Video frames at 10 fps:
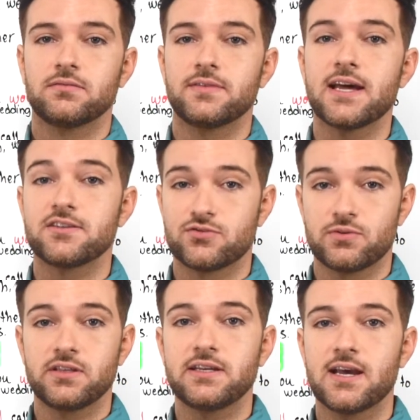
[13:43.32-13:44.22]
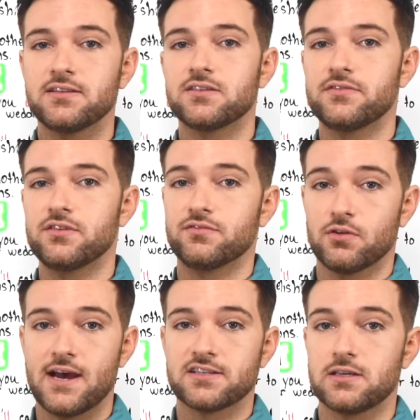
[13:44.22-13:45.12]
That is really nice of you
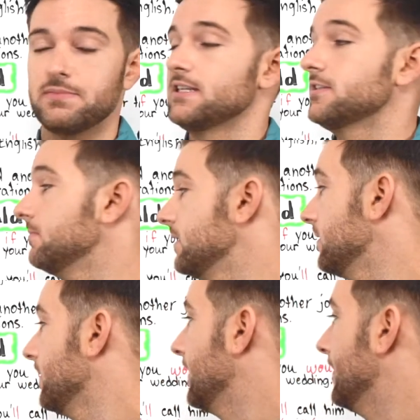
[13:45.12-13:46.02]
for asking me to be